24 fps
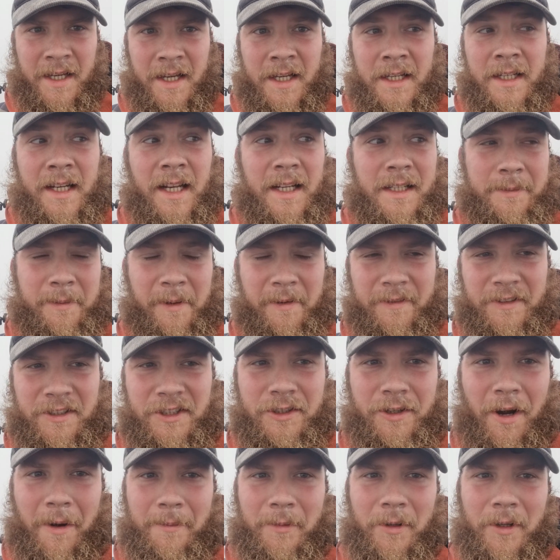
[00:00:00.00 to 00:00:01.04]
Nice bit of a
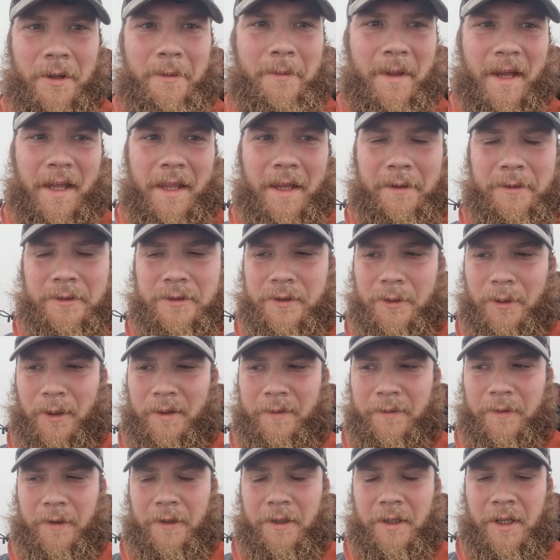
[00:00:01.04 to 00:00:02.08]
scramble up there, that was
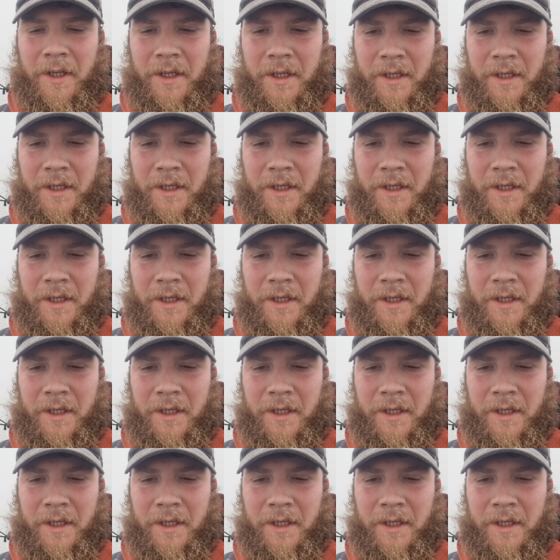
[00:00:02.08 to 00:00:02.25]
quite fun.